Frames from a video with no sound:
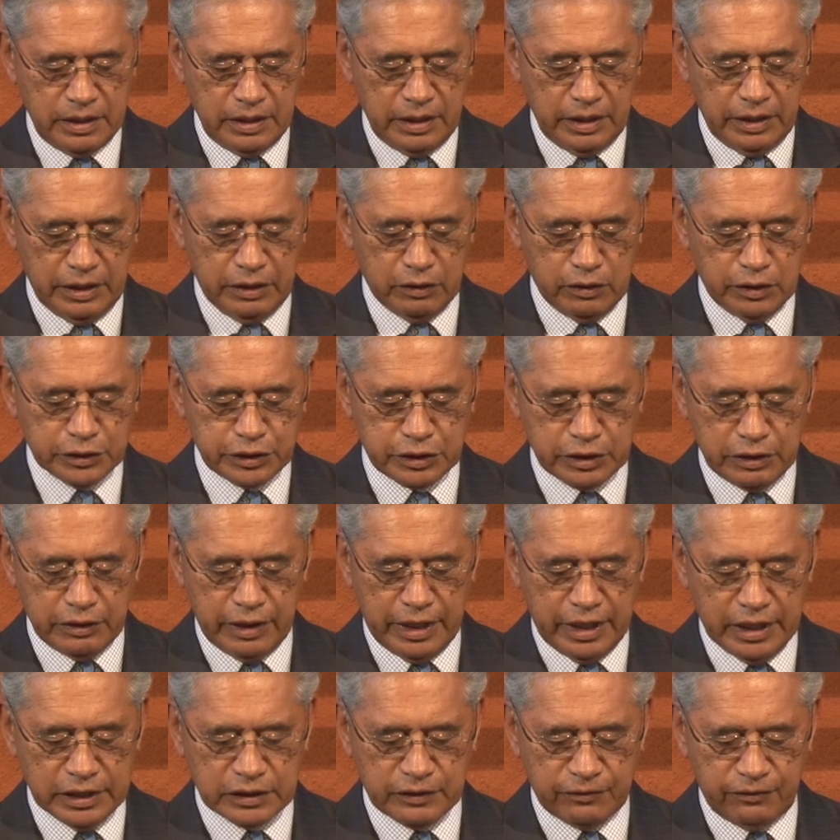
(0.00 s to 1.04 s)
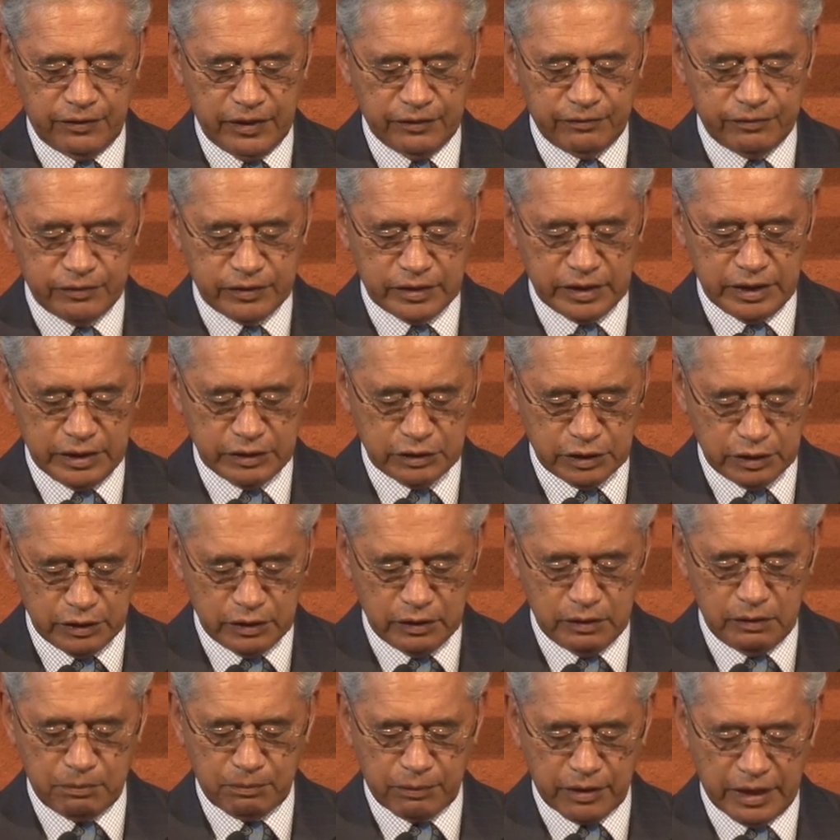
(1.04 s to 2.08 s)
it also has
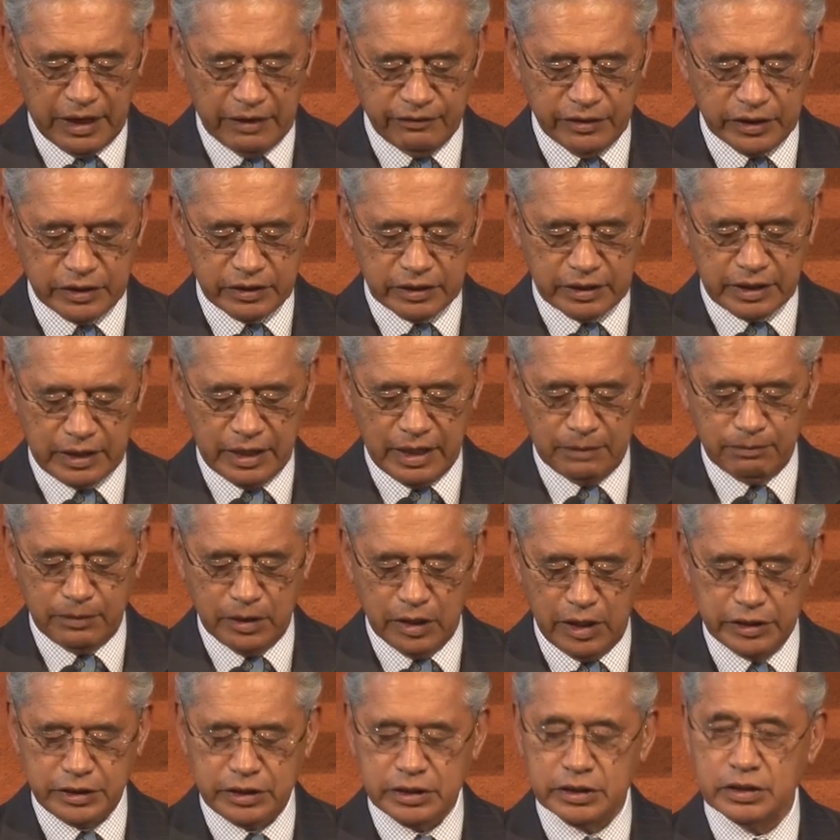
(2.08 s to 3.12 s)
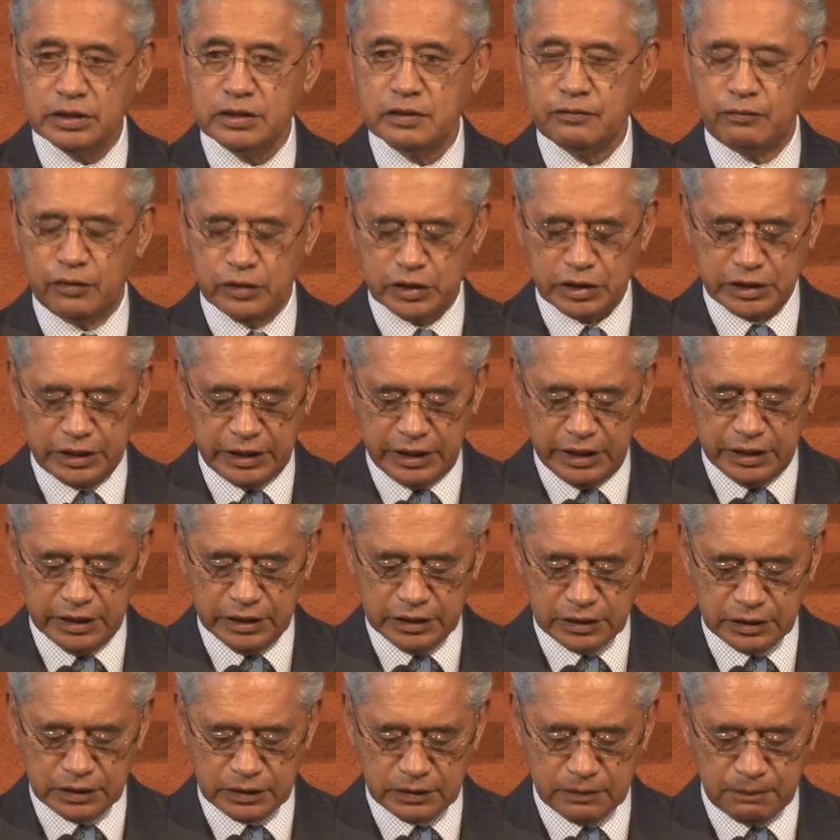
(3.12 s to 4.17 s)
52 private club lodges for
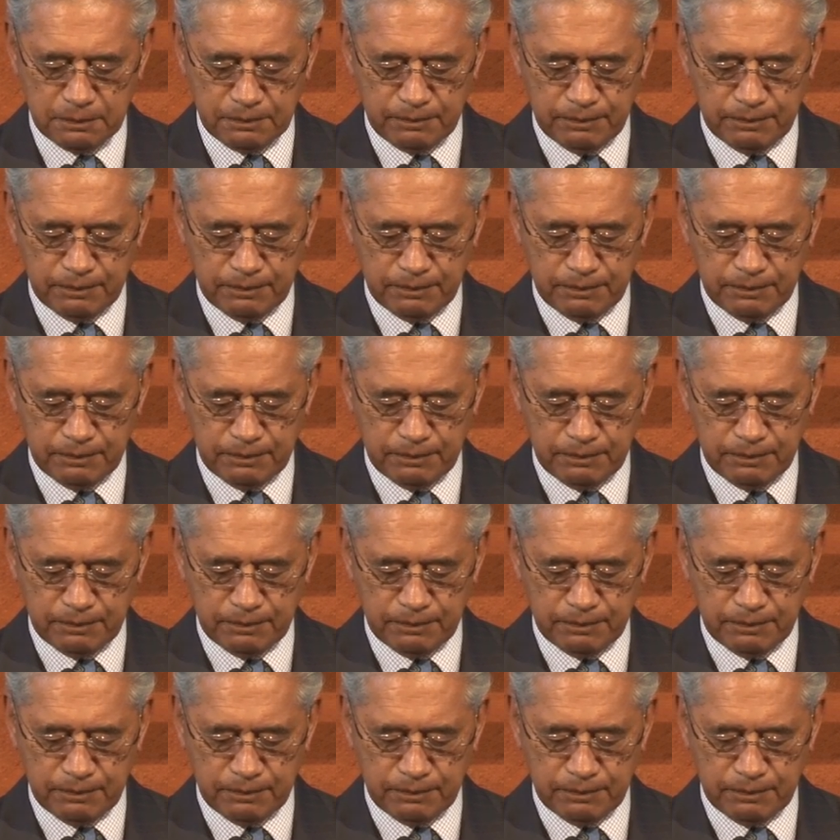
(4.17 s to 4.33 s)
skiers,